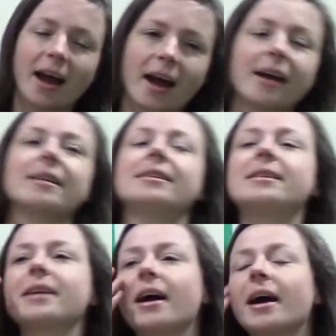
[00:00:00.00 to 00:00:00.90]

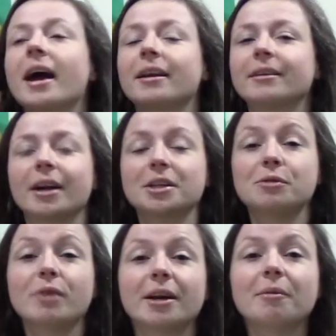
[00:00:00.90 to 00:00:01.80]
and I hadn't actually
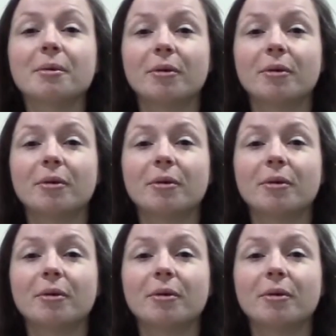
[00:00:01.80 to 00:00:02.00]
written up the